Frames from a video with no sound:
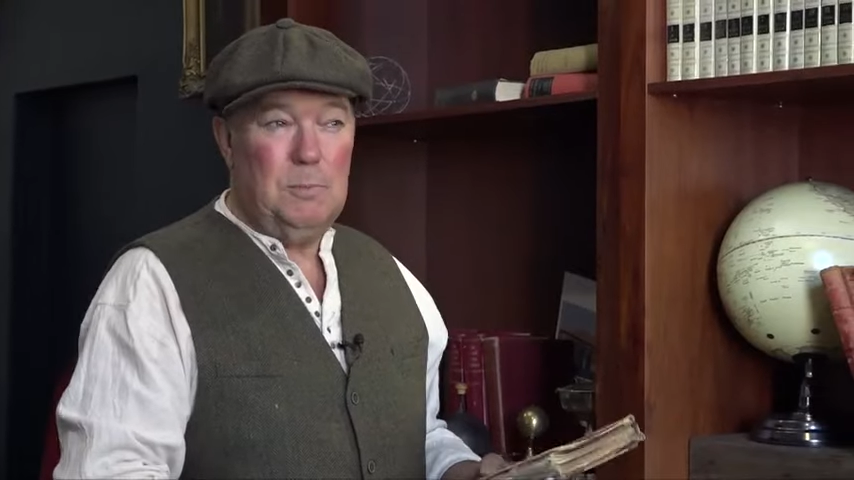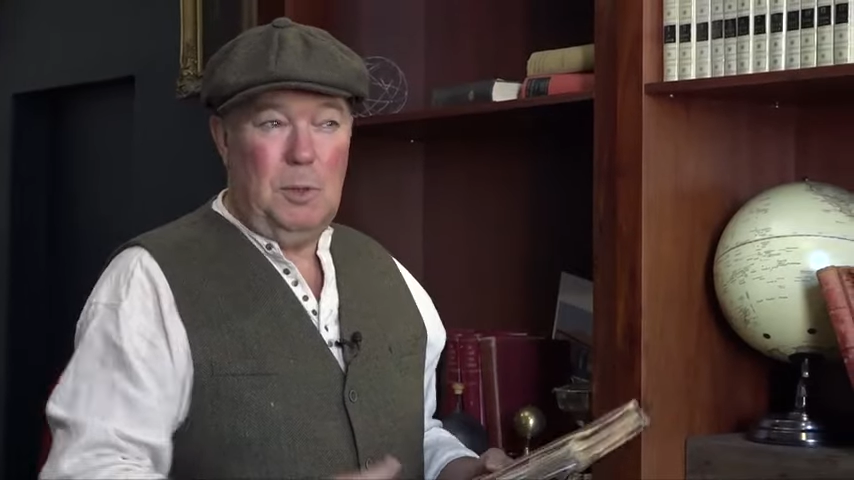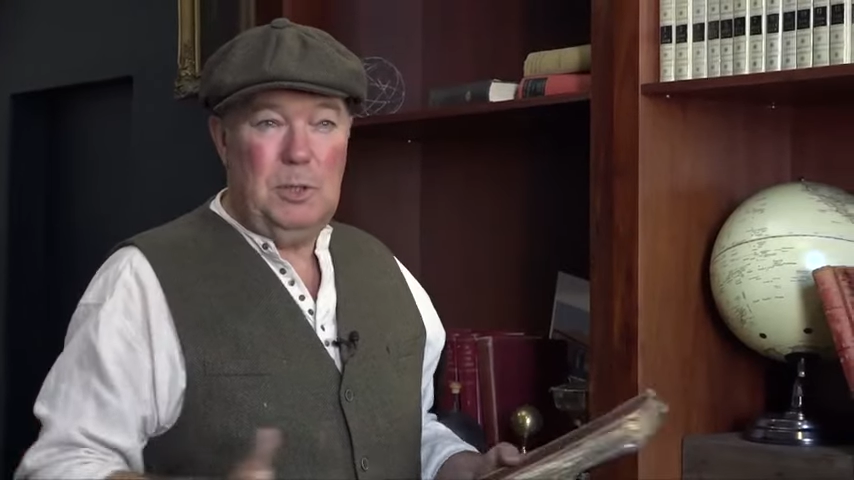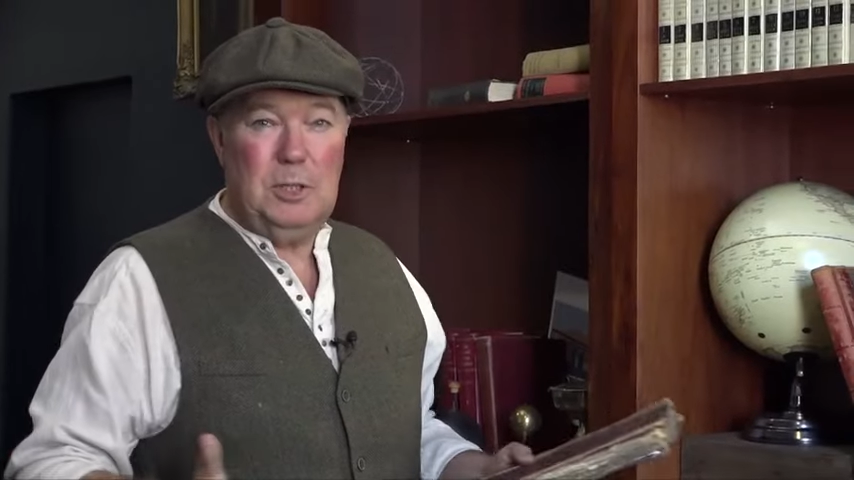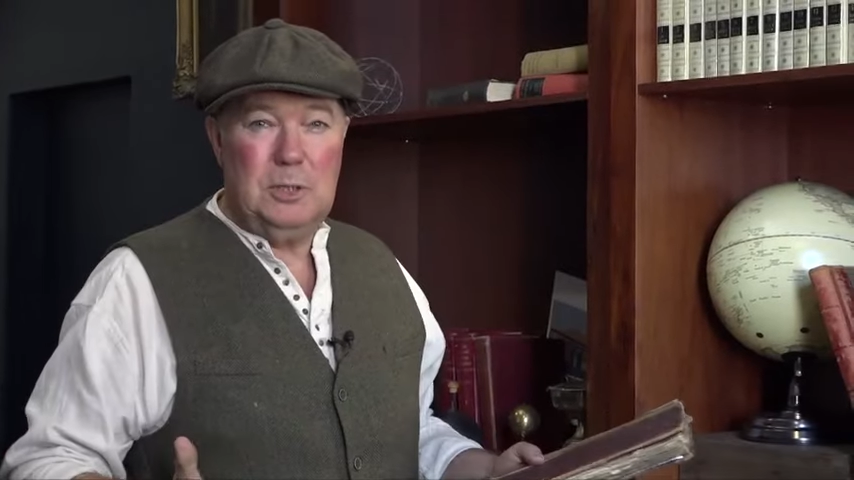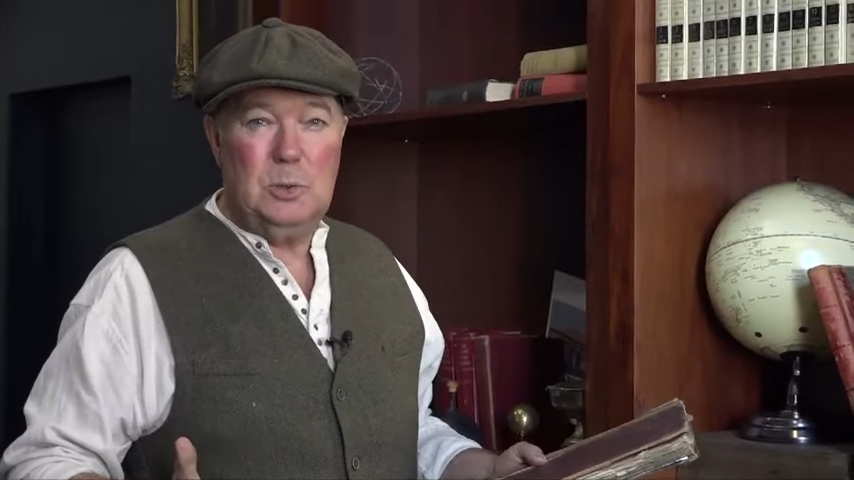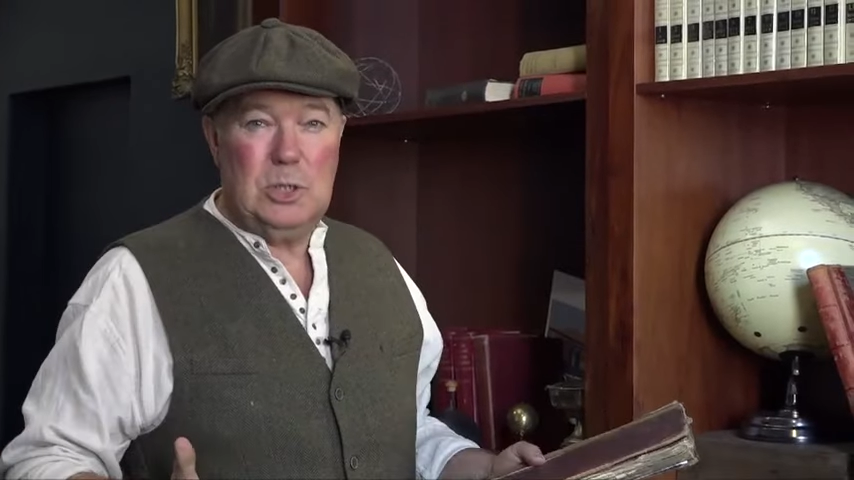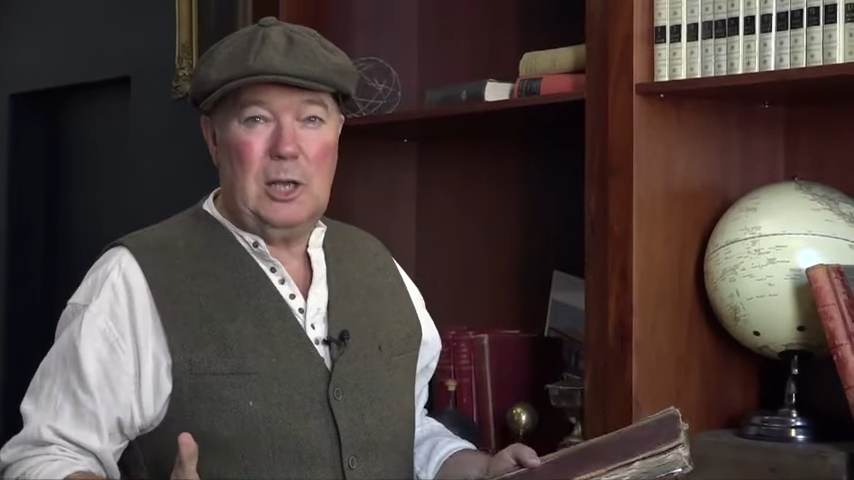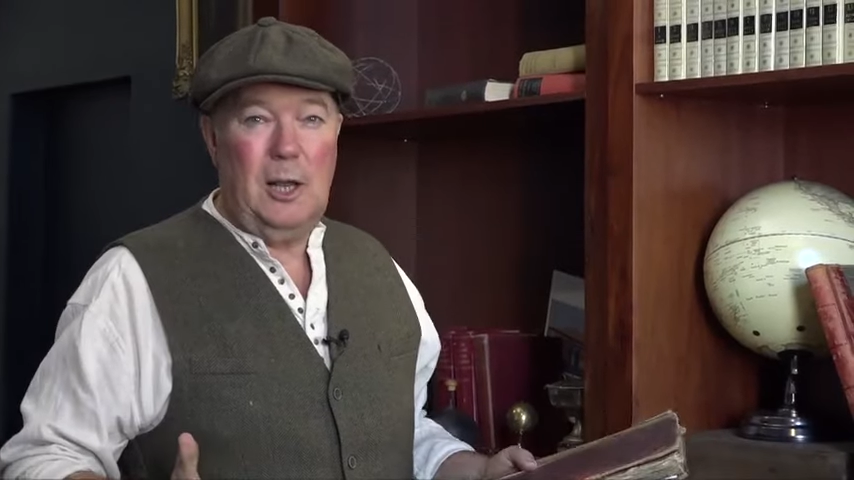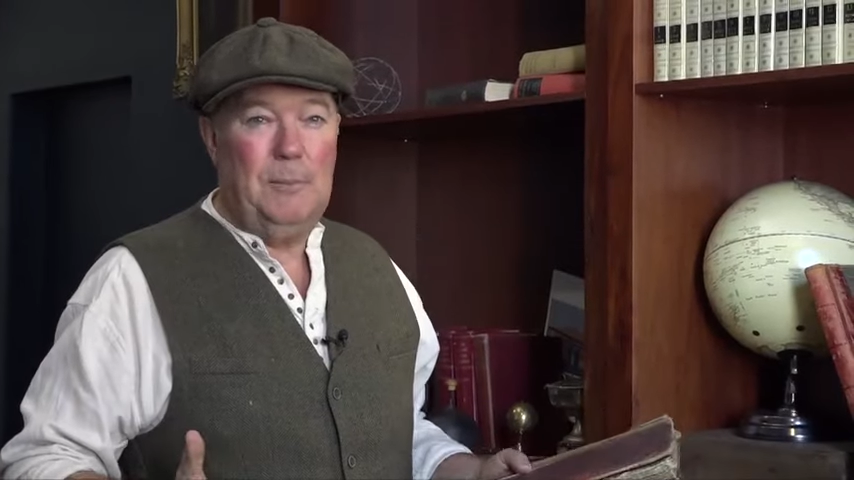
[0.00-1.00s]
Remember, this was
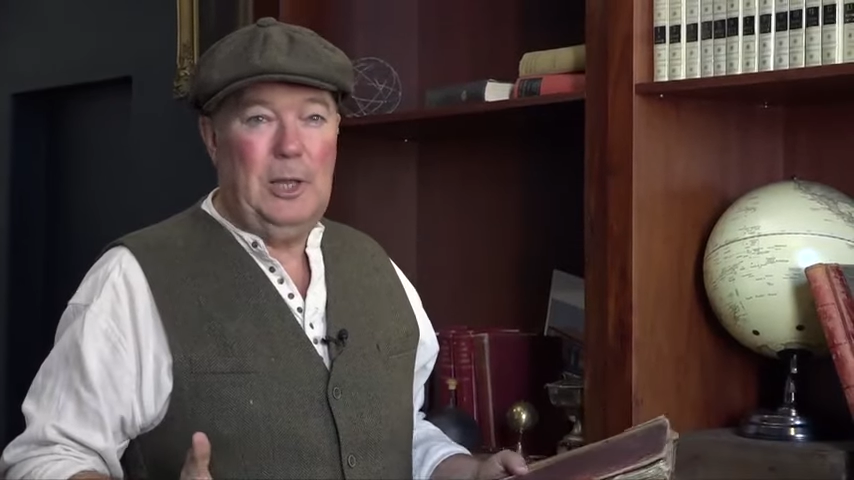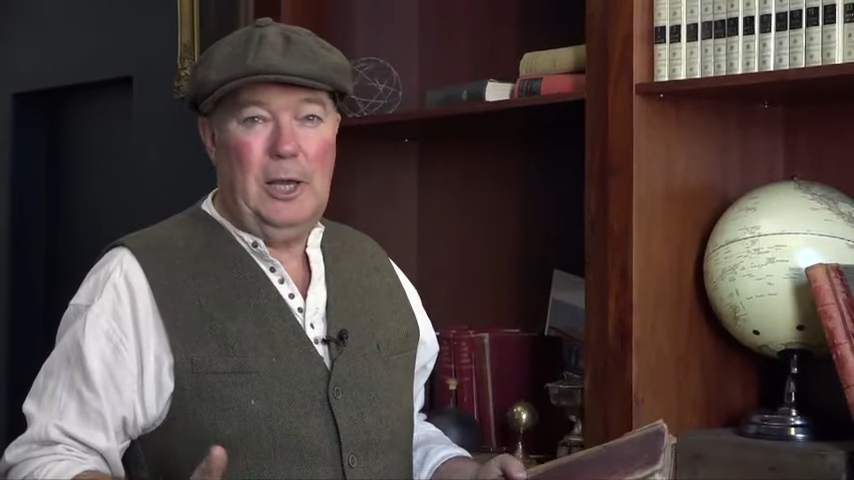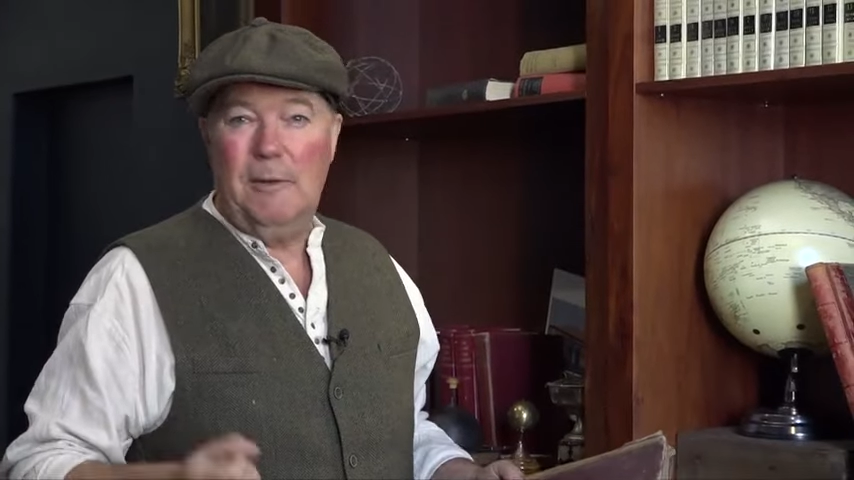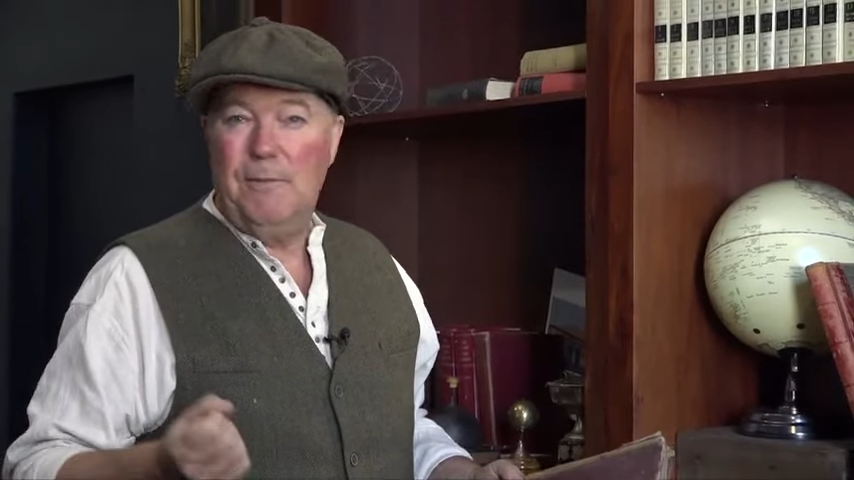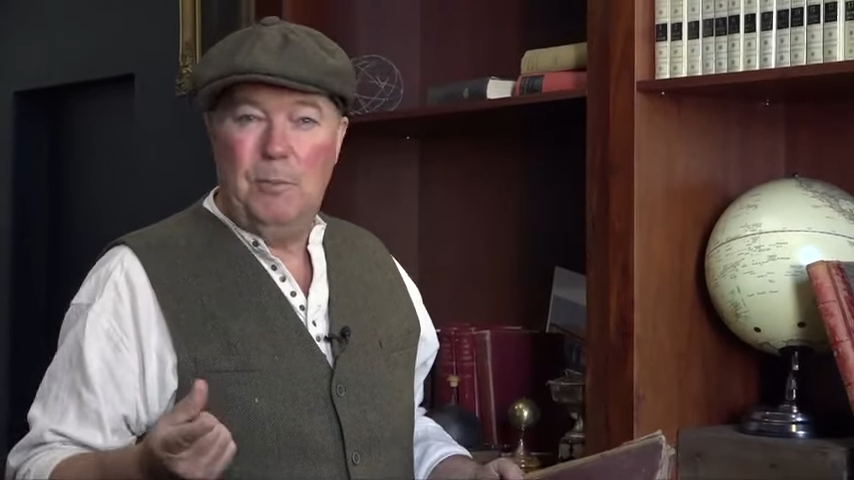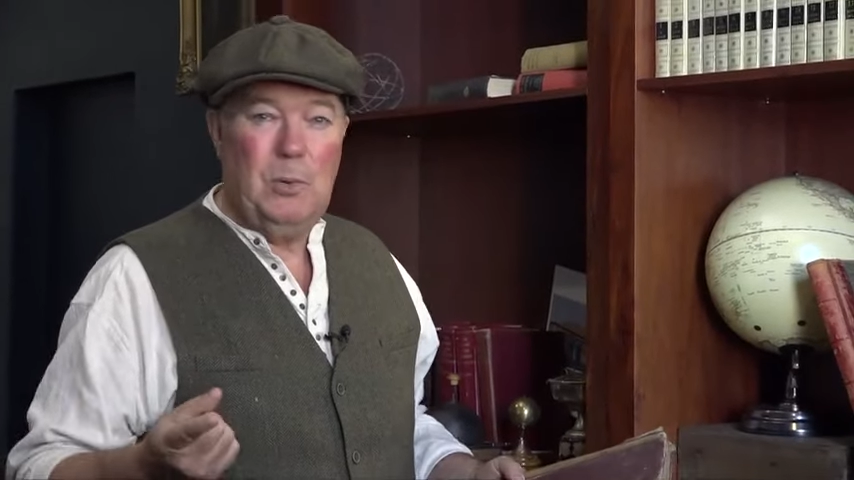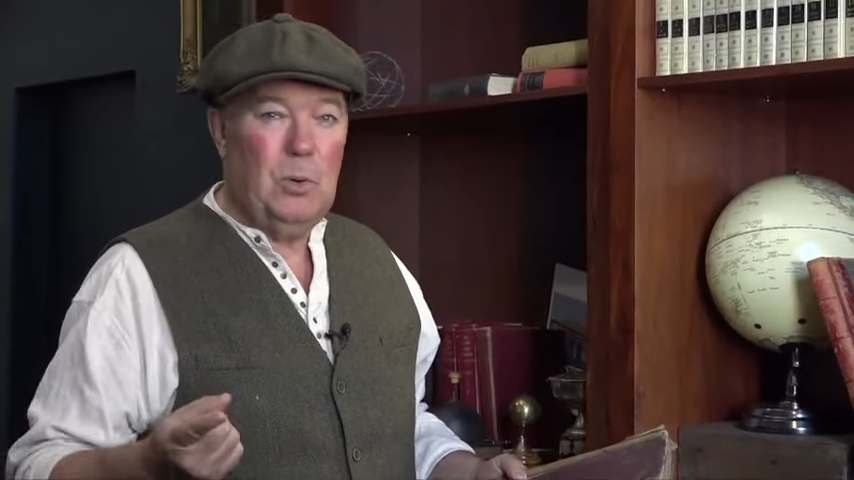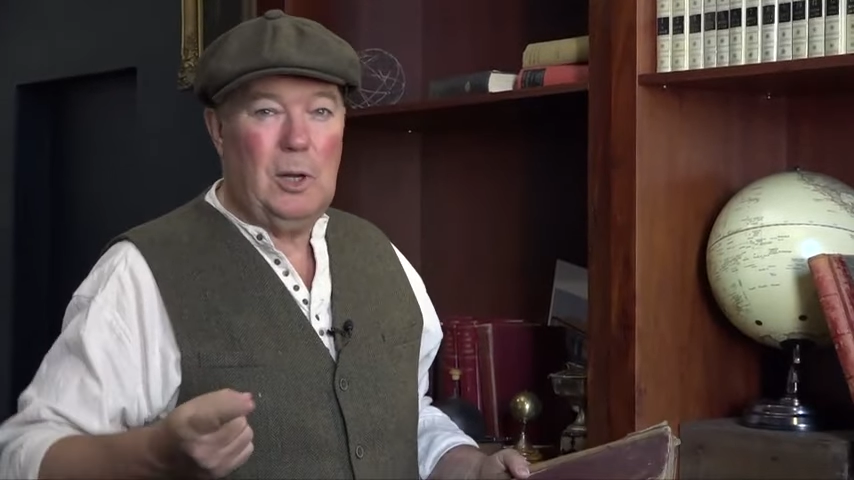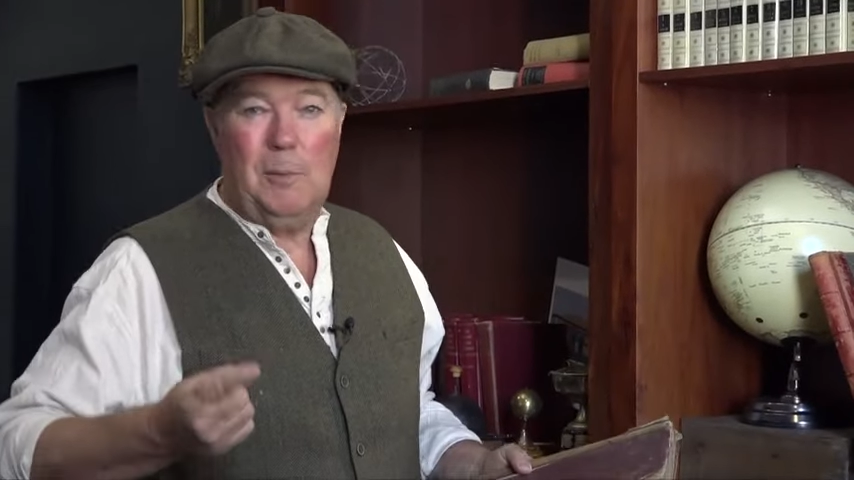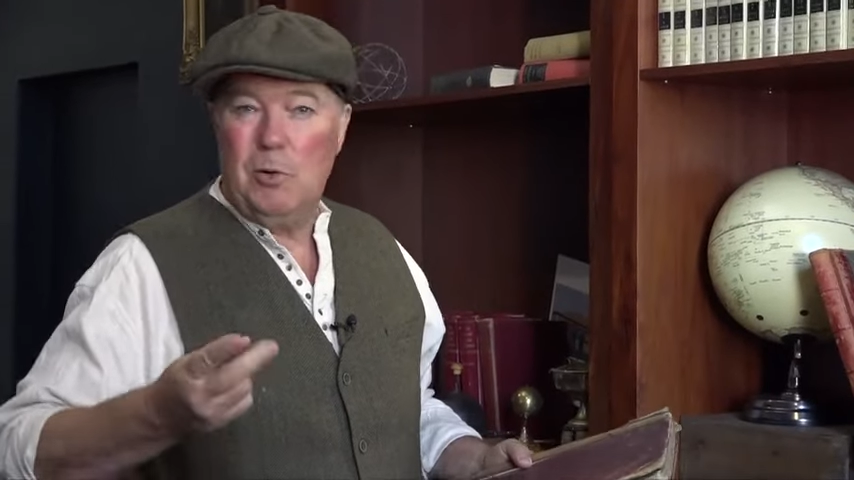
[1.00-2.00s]
a club that had a football
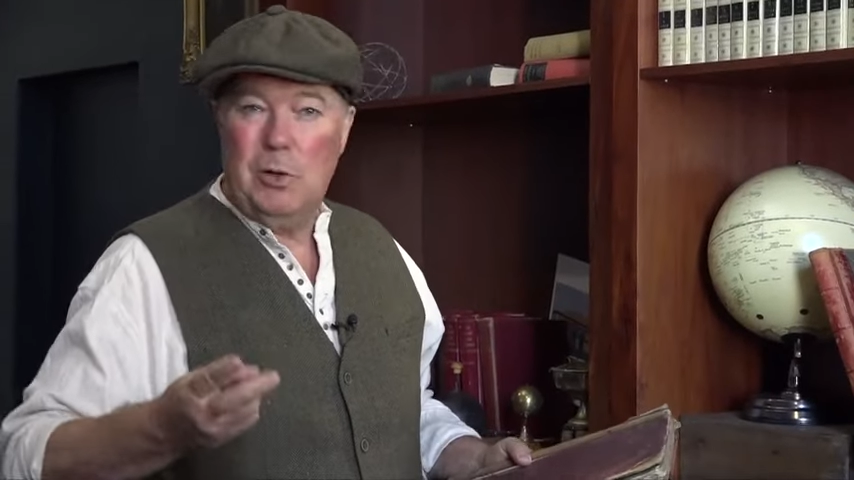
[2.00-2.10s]
club,